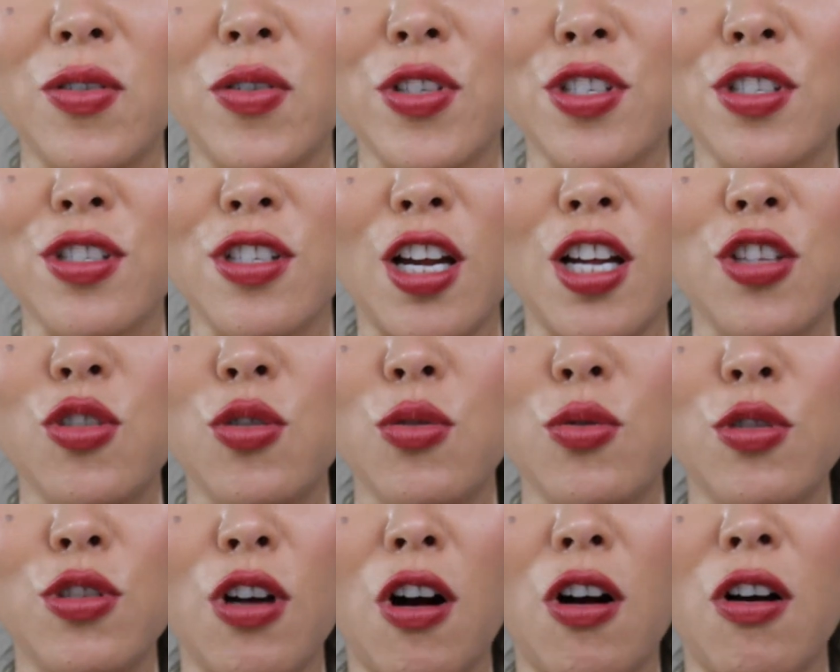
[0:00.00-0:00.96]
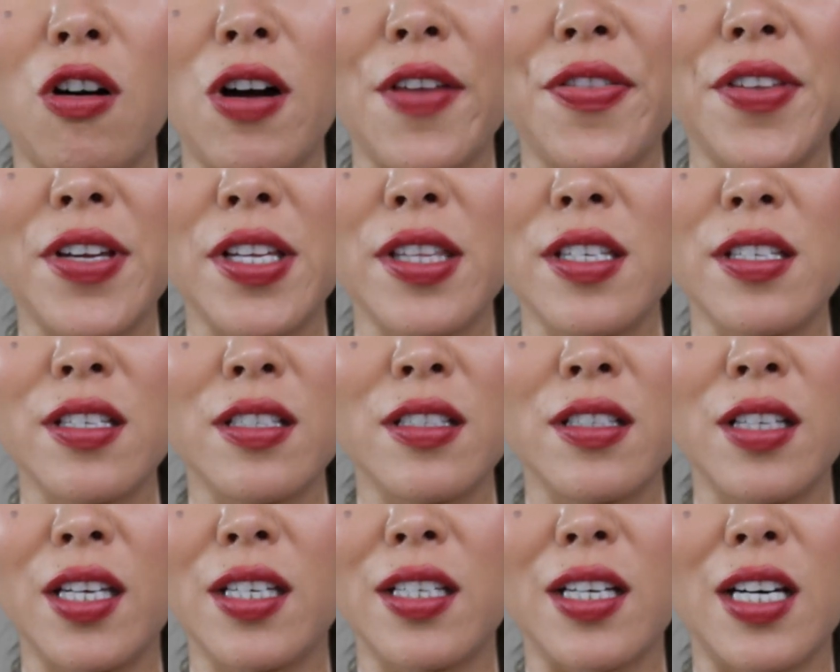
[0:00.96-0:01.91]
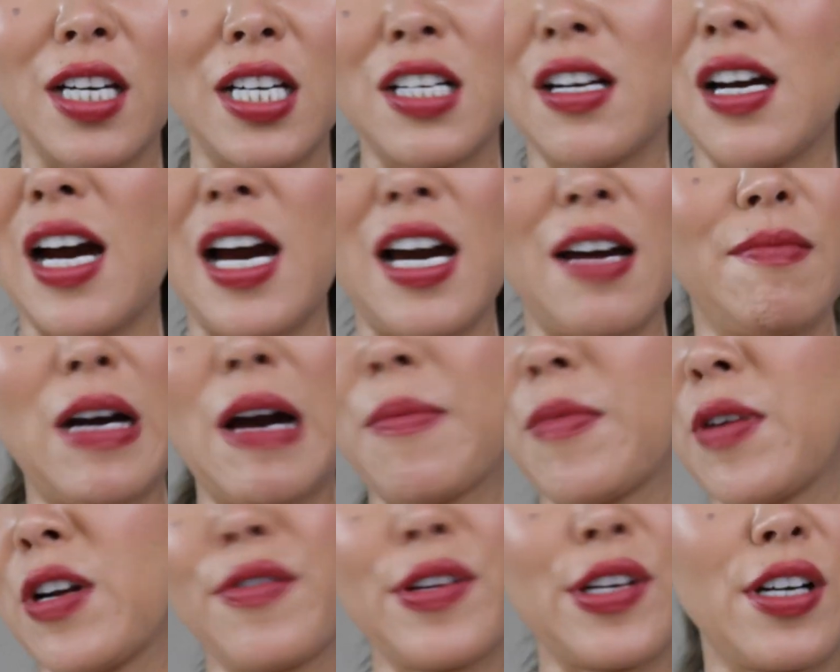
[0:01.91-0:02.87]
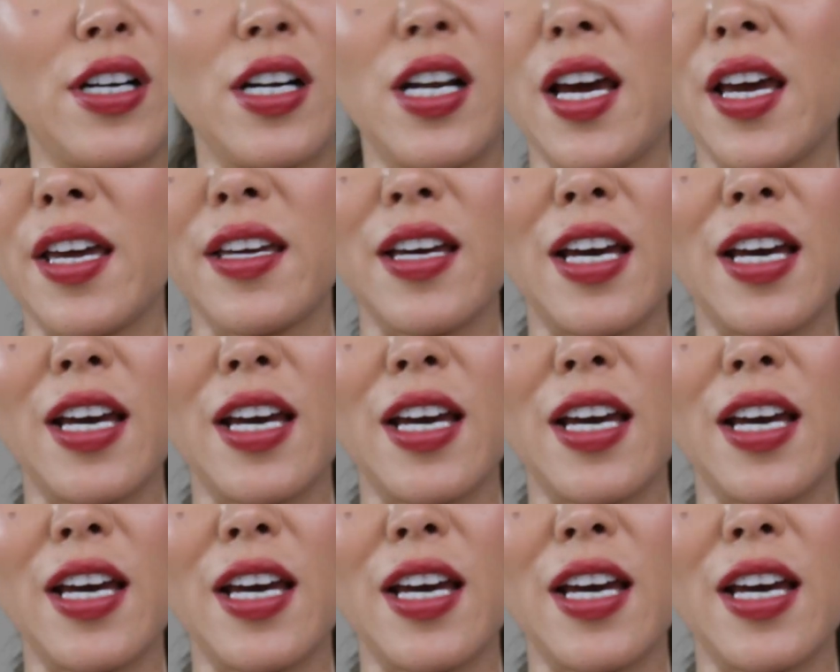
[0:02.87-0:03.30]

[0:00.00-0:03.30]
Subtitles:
It's not too tall. I think this is like, I'm not even gonna lie.